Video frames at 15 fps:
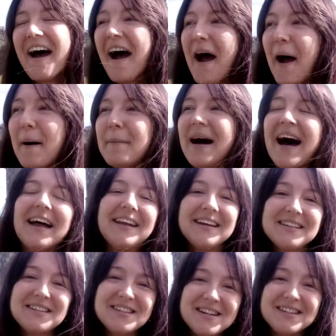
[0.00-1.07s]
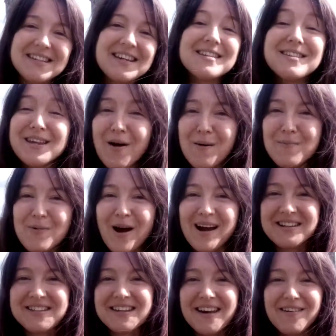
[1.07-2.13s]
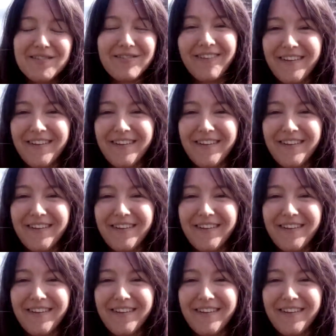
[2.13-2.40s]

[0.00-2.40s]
and it's so impressive.